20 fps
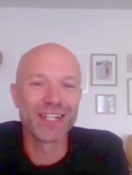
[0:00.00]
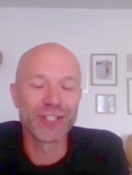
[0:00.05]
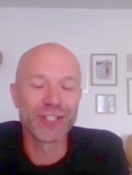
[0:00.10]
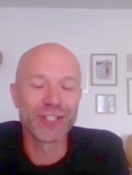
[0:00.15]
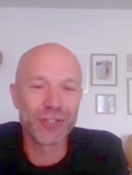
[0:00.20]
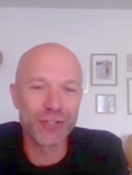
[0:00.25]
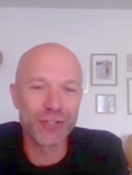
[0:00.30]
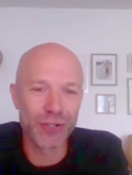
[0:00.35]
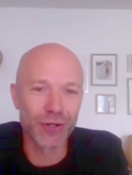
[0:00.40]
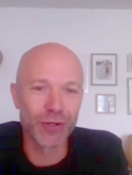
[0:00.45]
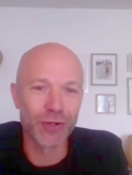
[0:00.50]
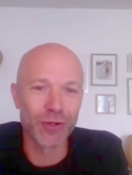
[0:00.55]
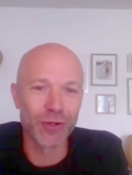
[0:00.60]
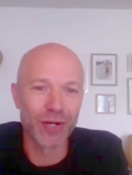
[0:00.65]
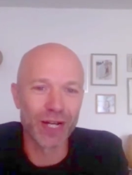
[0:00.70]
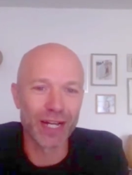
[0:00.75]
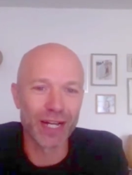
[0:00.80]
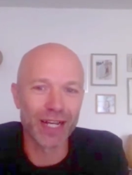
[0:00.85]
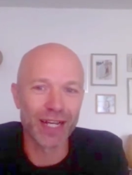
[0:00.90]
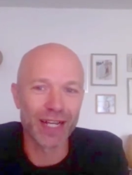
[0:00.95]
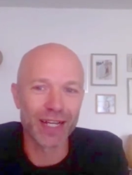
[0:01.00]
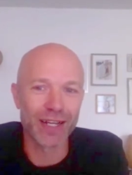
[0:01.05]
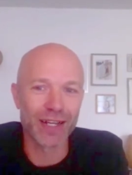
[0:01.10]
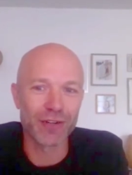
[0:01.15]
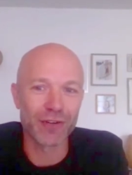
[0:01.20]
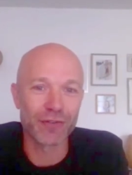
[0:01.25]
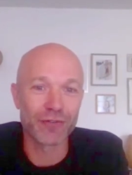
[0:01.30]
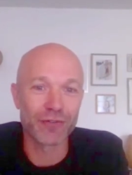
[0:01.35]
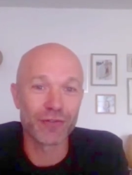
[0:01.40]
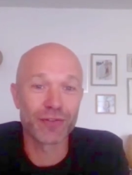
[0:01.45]
so
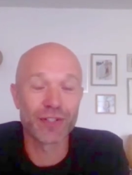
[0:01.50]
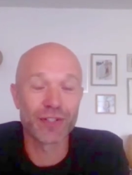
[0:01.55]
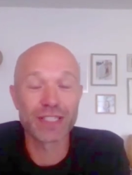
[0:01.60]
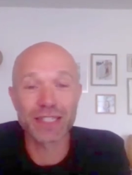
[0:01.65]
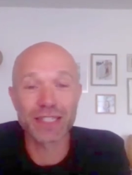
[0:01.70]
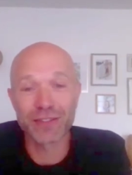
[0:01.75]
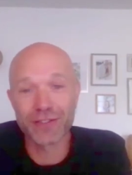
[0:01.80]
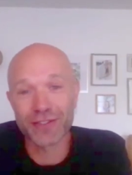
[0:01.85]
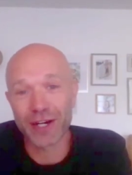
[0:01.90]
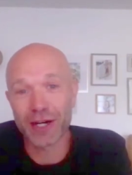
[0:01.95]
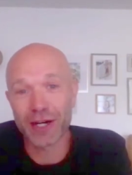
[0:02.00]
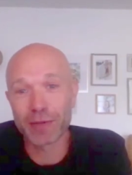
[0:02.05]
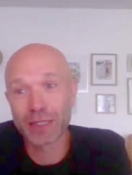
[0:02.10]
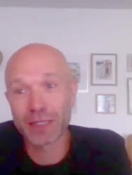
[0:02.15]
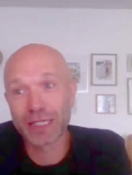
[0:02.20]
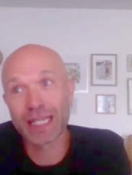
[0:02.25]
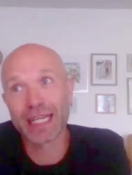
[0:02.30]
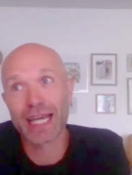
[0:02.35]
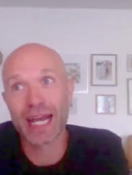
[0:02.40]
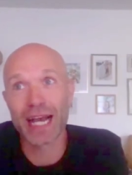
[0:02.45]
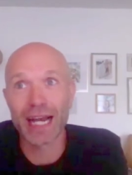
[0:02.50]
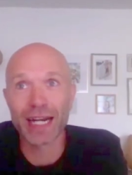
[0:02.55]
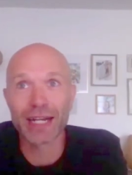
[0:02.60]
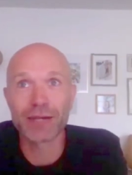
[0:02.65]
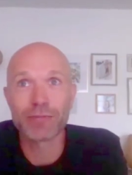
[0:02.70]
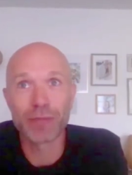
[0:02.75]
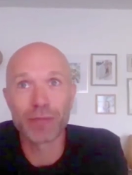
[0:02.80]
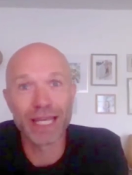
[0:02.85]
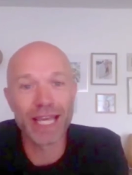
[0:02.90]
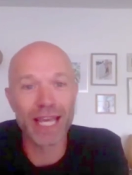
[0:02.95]
uh, physical therapy kind
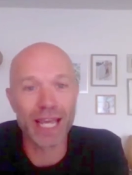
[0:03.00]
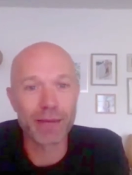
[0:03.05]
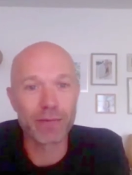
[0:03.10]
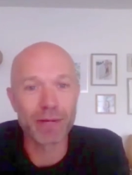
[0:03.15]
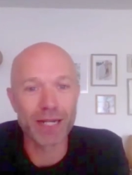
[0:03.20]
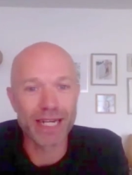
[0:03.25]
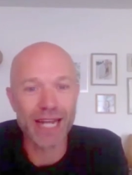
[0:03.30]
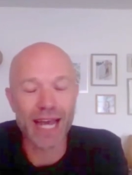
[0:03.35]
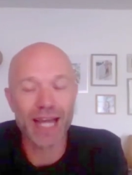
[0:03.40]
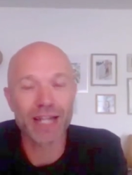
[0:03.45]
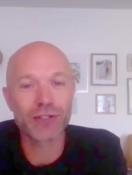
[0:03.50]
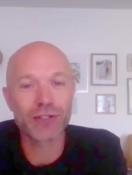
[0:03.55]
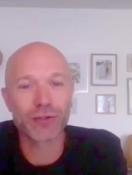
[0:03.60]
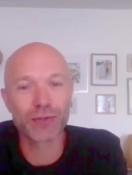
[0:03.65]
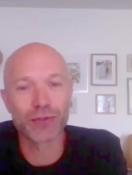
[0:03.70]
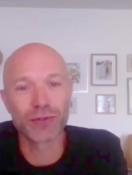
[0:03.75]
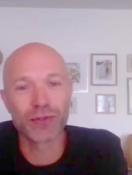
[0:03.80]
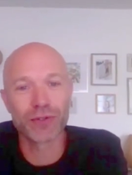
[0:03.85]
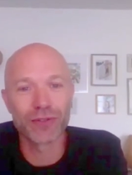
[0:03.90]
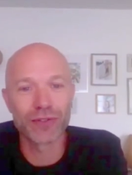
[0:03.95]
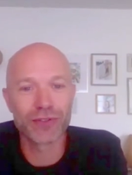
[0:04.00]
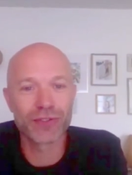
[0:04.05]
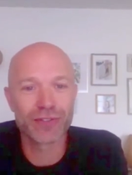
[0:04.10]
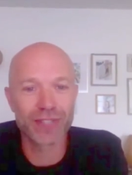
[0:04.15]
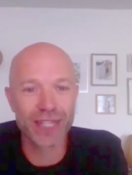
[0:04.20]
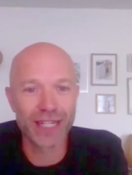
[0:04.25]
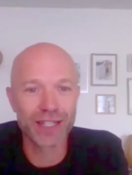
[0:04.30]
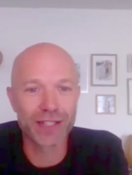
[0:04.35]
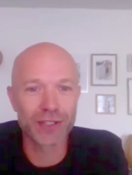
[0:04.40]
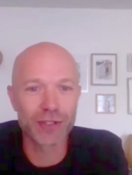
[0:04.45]
of became a natural
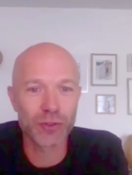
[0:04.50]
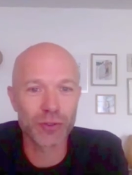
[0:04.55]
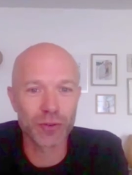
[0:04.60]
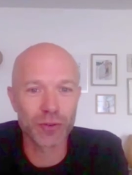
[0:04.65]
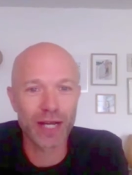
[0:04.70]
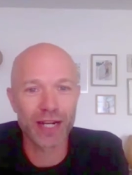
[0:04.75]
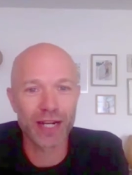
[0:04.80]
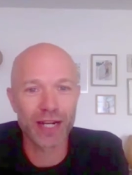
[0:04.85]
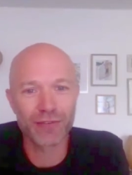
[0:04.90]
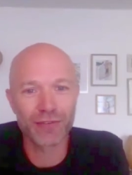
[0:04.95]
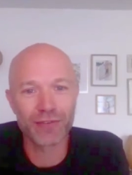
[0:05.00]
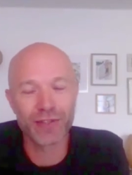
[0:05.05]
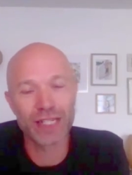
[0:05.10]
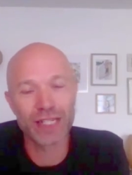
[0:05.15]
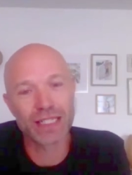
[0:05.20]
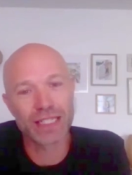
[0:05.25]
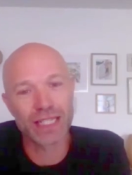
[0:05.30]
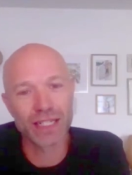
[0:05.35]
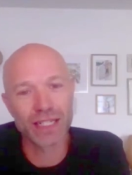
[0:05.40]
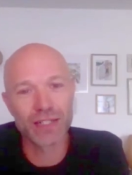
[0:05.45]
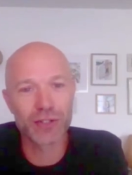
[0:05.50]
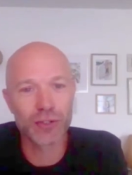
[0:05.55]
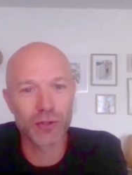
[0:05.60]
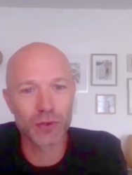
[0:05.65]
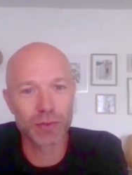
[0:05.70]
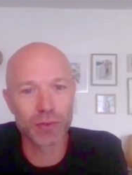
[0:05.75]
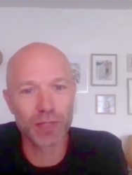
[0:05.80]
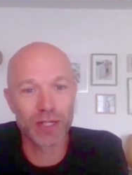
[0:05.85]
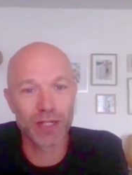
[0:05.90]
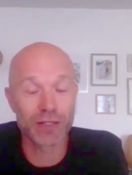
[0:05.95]
thing to kind of phase
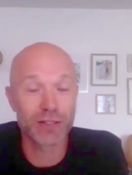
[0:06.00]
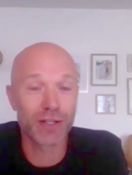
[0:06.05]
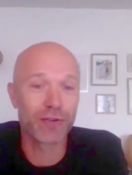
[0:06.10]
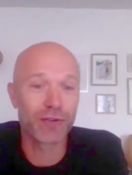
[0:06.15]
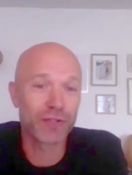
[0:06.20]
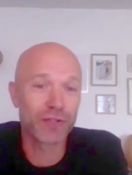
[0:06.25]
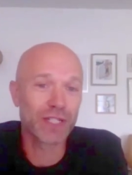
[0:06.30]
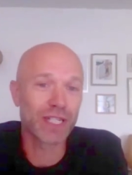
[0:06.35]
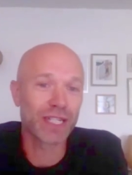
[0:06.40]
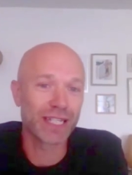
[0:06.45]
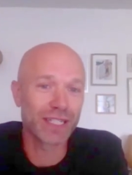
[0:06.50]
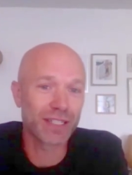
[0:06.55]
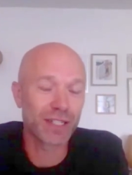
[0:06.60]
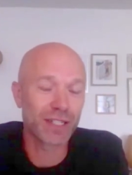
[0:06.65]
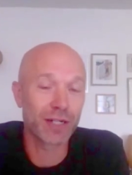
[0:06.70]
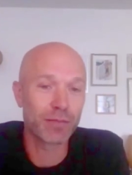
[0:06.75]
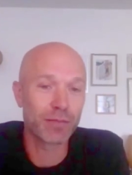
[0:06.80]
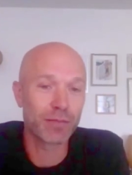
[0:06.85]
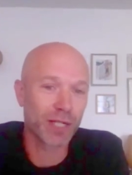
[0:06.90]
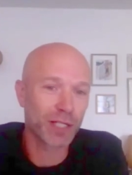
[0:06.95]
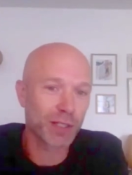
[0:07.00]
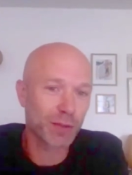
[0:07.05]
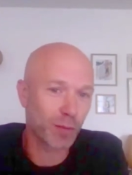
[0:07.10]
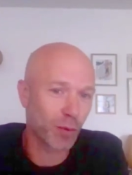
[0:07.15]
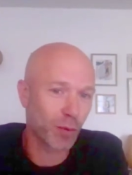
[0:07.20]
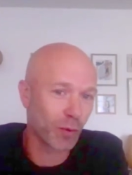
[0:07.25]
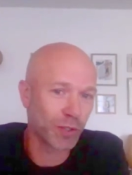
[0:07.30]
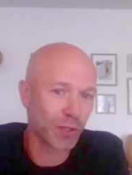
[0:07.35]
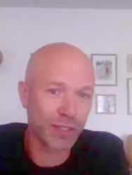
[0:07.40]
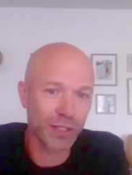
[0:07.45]
into because obviously it's not a big
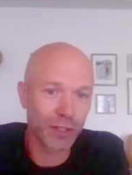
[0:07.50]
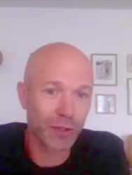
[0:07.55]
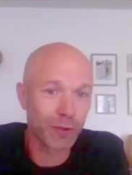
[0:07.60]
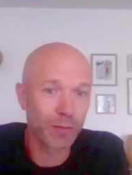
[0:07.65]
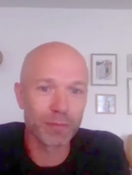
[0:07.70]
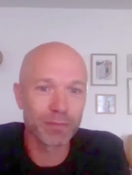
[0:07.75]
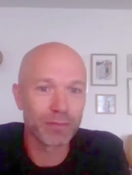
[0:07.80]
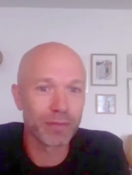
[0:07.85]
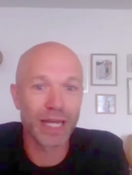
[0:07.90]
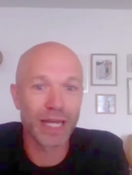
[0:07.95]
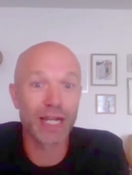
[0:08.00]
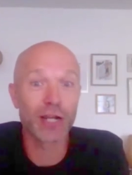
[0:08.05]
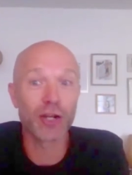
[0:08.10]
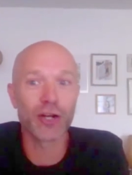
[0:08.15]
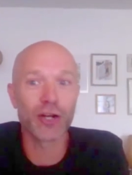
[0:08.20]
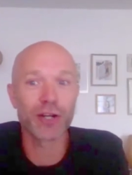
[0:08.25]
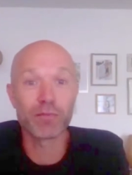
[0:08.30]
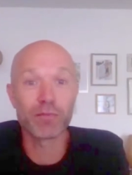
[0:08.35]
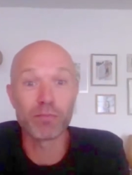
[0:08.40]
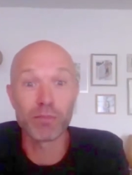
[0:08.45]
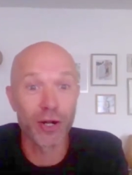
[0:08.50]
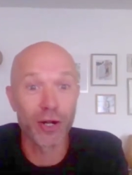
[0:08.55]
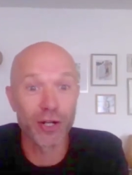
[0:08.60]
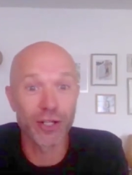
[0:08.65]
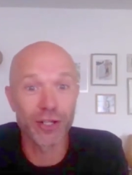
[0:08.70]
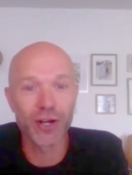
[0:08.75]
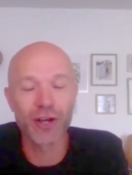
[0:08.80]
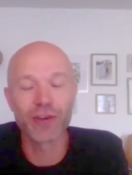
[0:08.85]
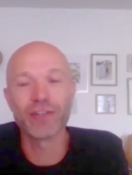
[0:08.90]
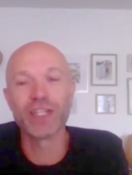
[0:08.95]
sport you don't make a lot of
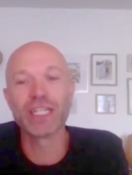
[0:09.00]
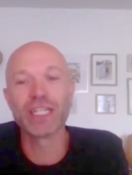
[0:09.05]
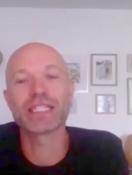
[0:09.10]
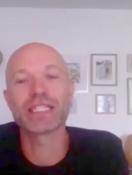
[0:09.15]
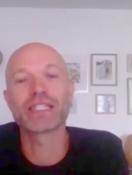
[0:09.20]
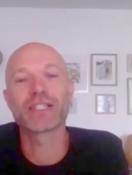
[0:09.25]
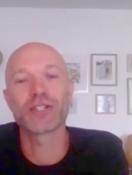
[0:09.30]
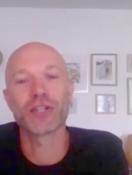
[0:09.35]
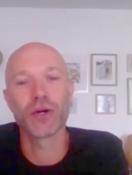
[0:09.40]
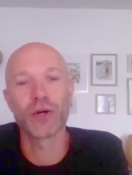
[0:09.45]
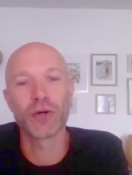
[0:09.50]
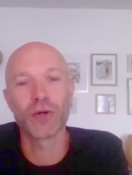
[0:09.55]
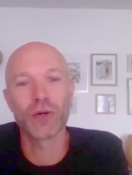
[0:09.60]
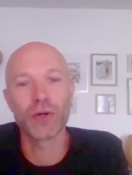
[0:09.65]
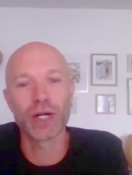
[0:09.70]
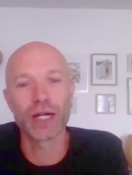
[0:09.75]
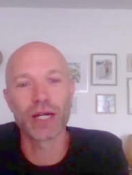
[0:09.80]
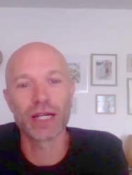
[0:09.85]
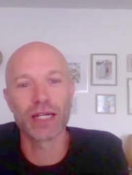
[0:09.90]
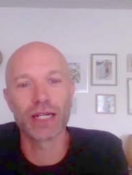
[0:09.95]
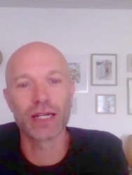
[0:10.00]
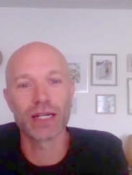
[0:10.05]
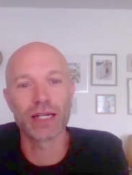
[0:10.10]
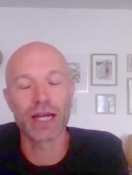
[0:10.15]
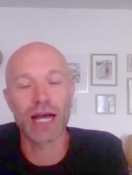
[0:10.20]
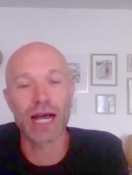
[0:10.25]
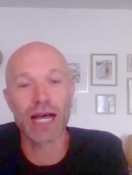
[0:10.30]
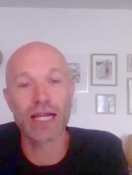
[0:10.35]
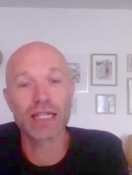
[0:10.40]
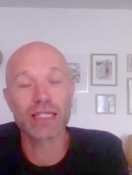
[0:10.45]
money of it so uh,
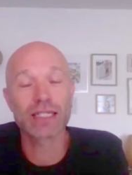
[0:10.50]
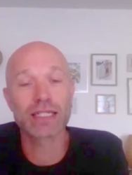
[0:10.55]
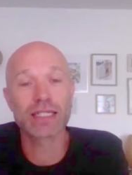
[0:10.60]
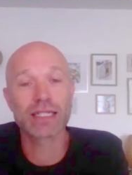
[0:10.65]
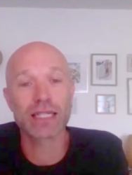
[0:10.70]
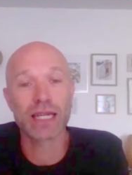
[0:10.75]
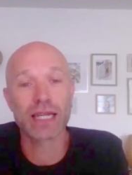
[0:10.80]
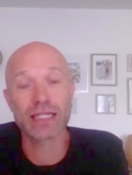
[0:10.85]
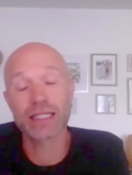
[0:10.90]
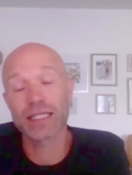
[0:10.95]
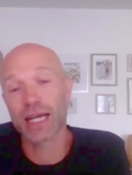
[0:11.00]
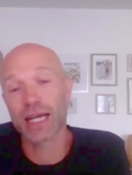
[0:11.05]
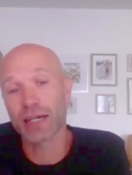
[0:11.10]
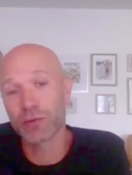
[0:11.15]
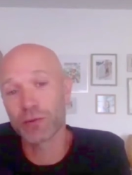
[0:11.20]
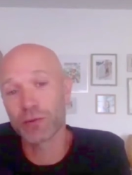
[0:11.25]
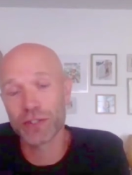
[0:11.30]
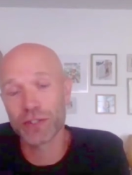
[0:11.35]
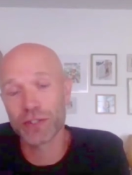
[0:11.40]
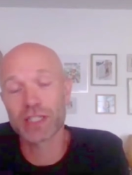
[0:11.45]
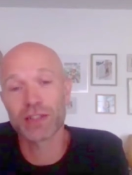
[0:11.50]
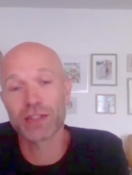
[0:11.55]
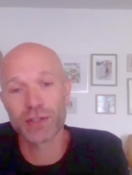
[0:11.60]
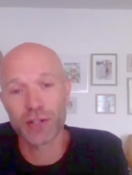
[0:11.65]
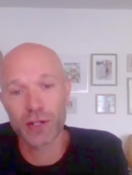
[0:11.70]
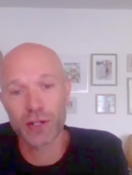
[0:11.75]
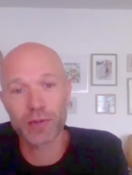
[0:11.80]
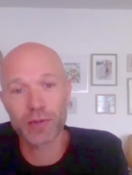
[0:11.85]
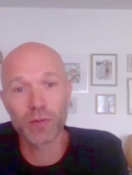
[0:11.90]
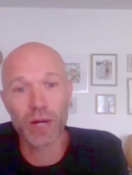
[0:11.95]
I, I started with physical
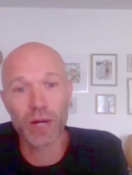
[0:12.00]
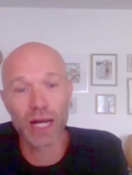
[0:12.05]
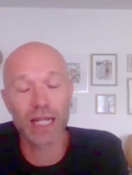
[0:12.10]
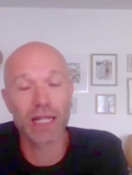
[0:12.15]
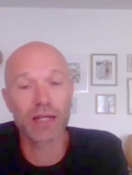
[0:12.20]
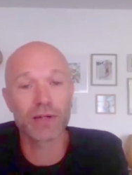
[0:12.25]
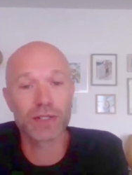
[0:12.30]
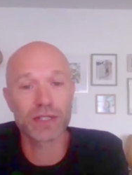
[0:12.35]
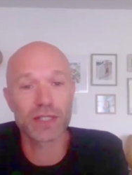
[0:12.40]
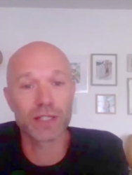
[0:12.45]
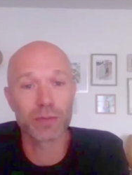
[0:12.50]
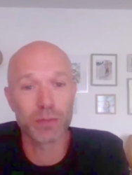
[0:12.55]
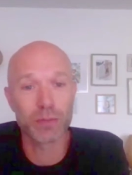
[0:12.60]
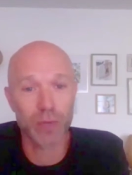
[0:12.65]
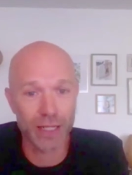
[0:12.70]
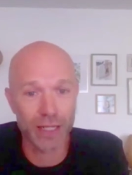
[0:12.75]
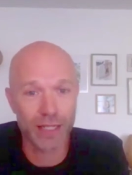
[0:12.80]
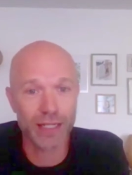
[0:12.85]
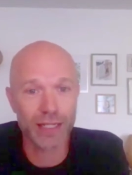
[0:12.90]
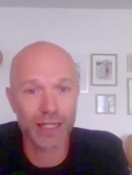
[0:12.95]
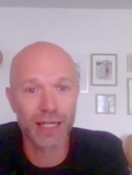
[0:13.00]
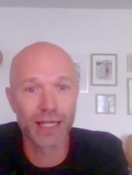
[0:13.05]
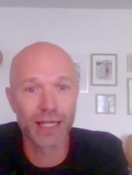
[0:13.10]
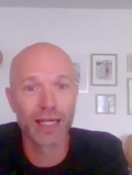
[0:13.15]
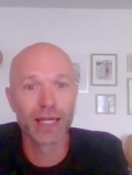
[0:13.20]
therapy while i was still playing